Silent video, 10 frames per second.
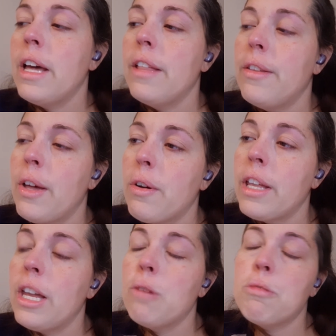that
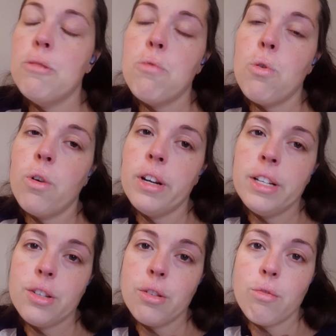can help you pour
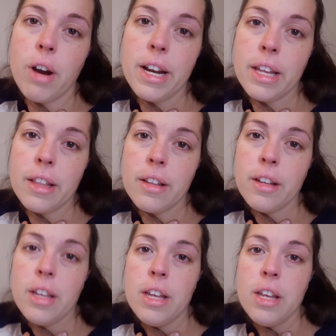into the writing
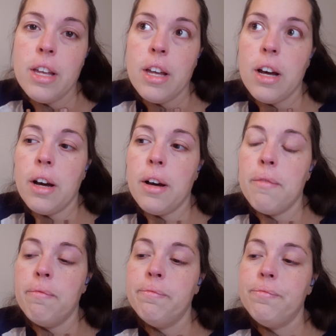
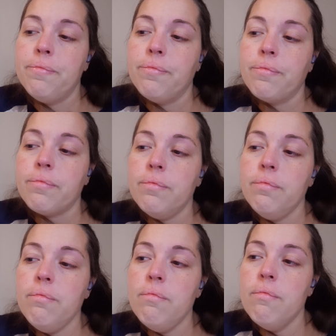
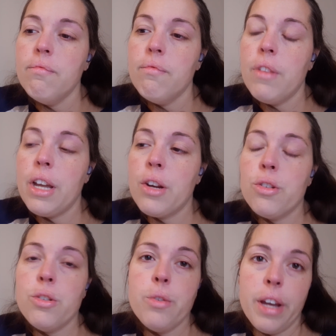that you're
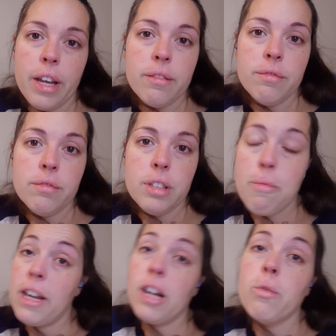doing,
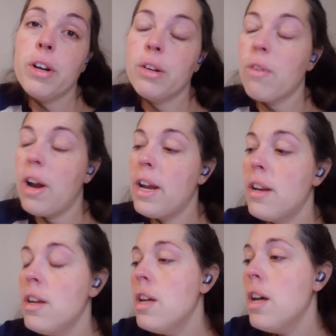depending on what you write.
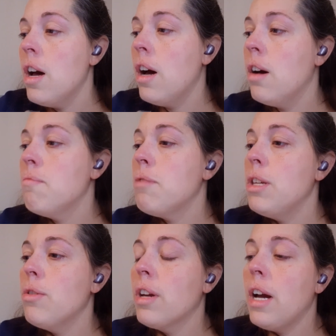But
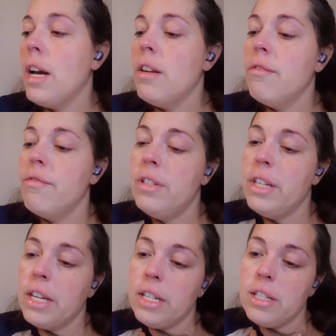you can kind of
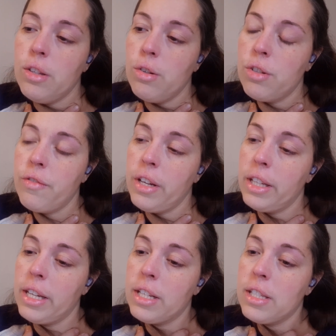dig into those
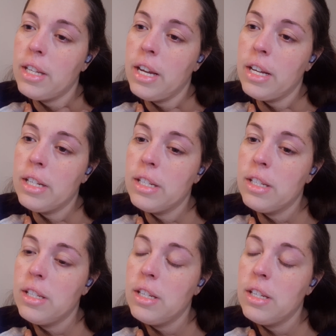feelings, and